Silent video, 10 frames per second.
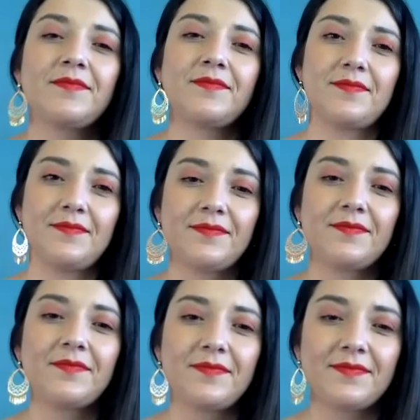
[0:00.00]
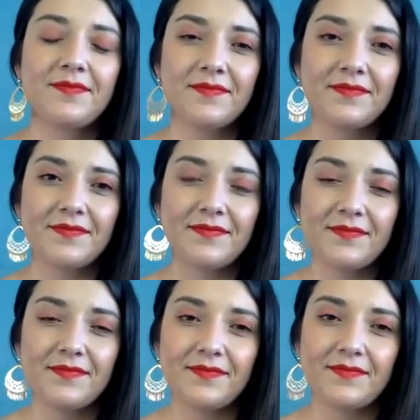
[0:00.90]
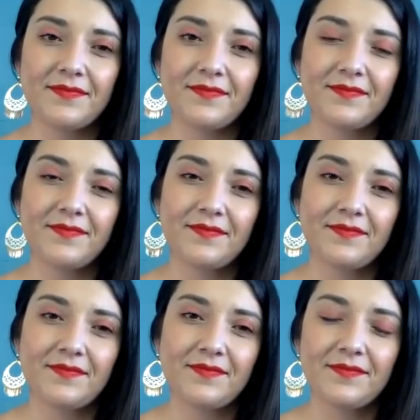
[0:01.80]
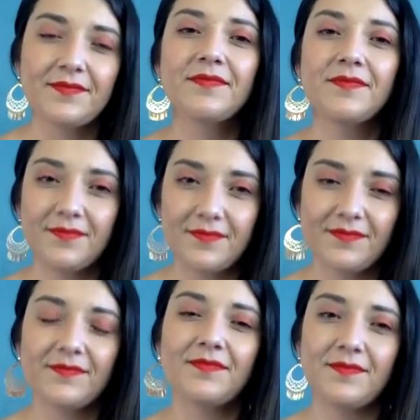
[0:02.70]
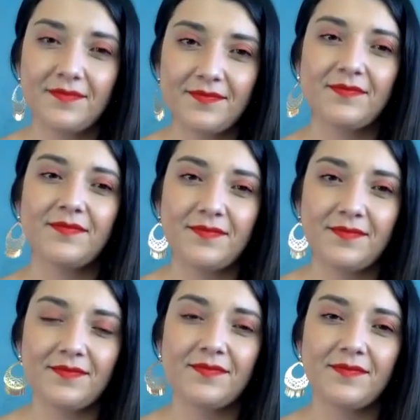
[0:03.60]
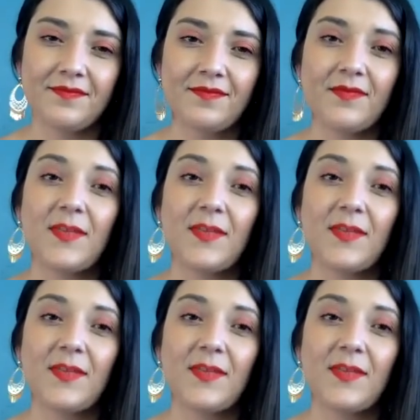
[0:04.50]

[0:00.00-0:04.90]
(silent)